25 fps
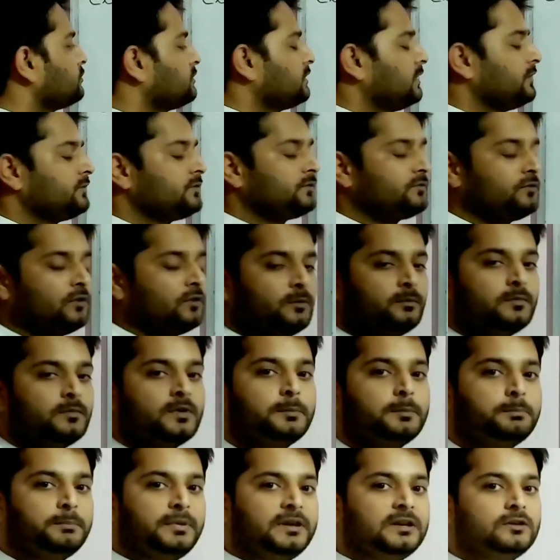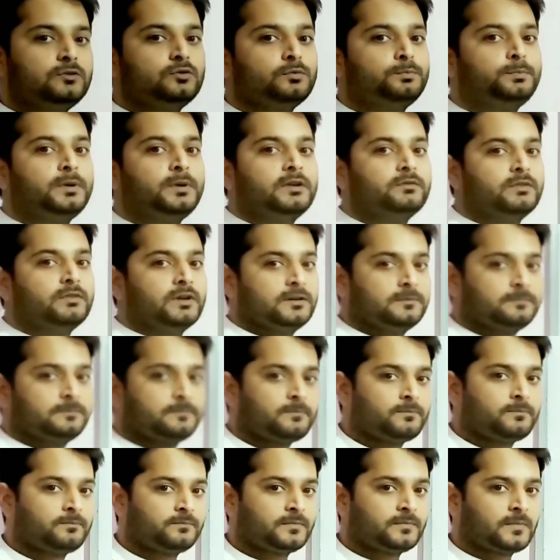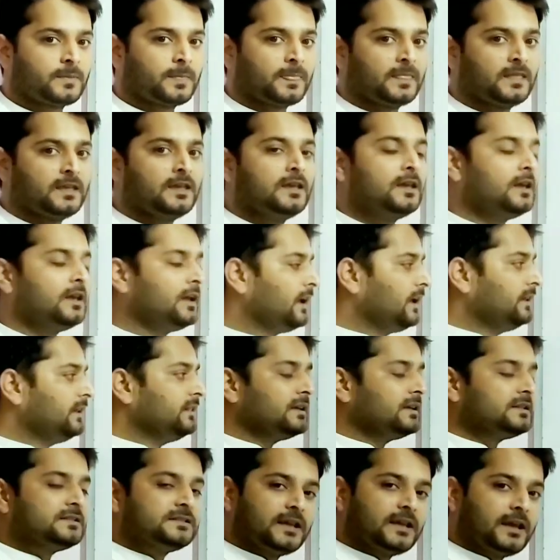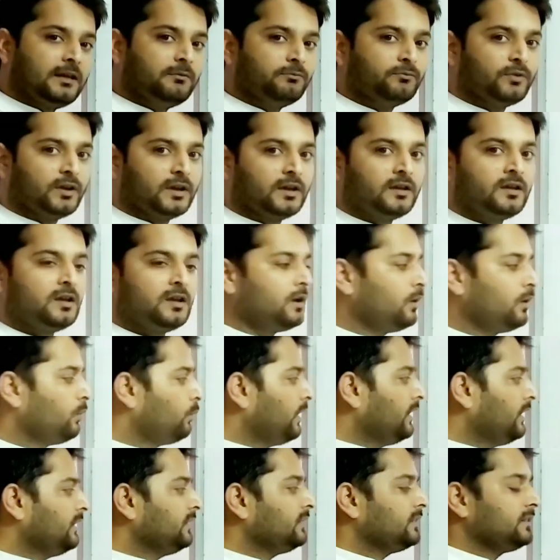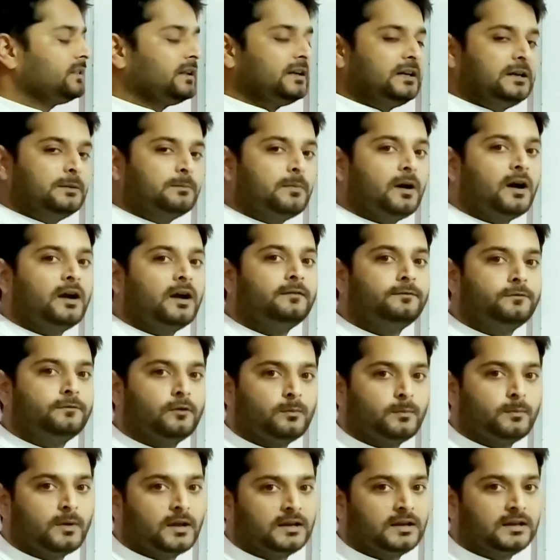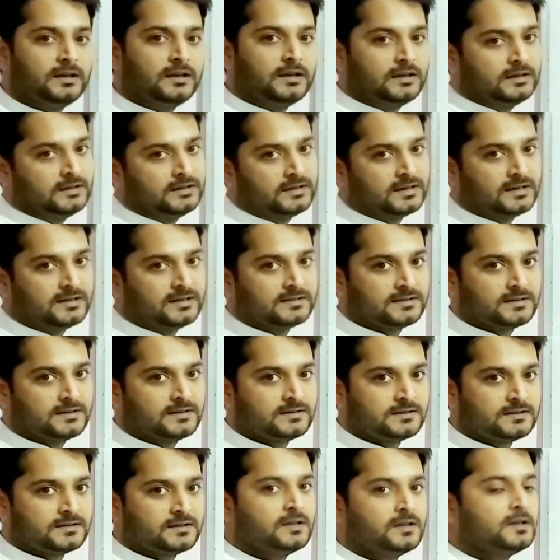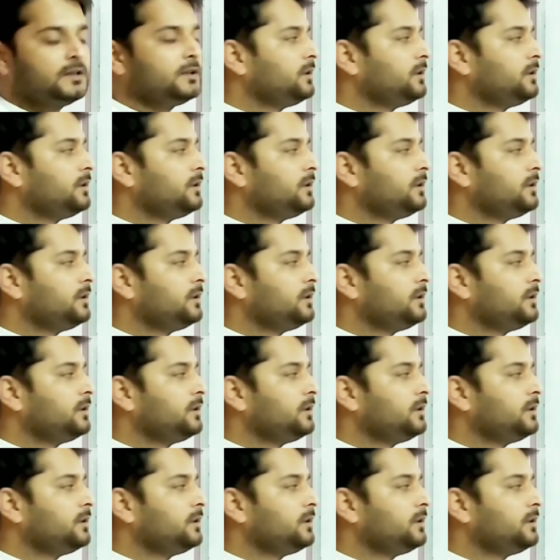shifts from P to P1. In the same way, when the demand for money increases,